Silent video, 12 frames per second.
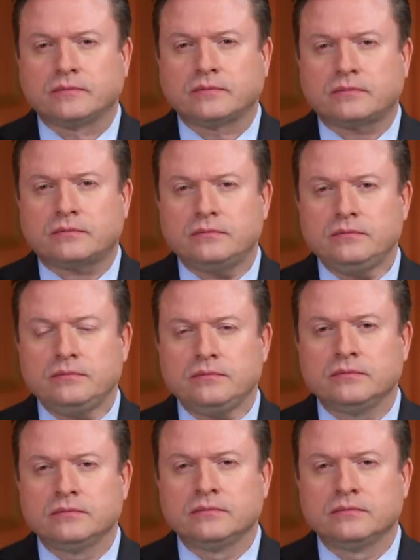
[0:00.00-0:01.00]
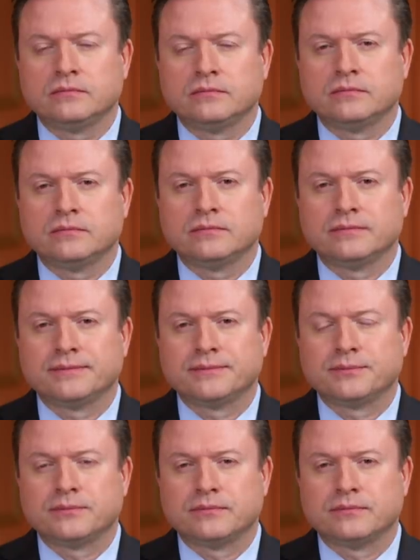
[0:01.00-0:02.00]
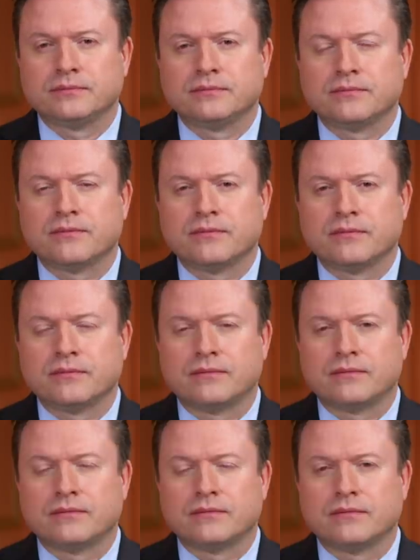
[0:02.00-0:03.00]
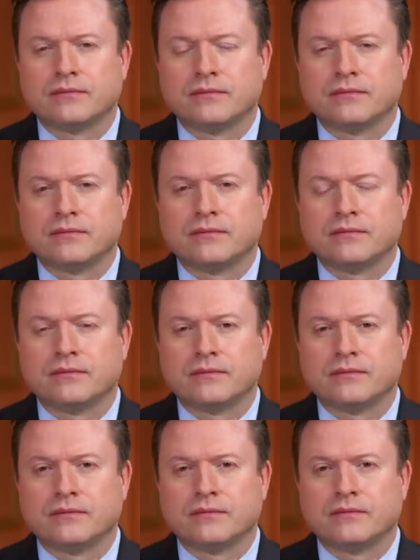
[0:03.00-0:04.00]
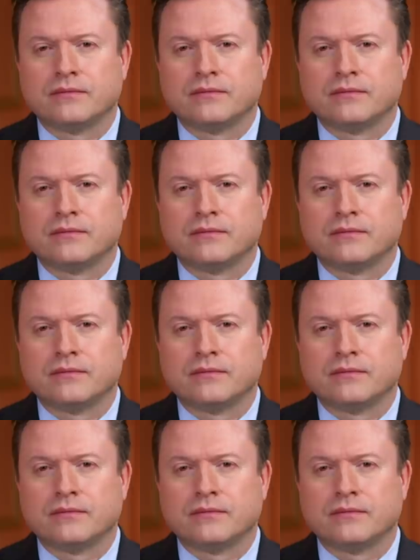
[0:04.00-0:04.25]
This person isn't speaking.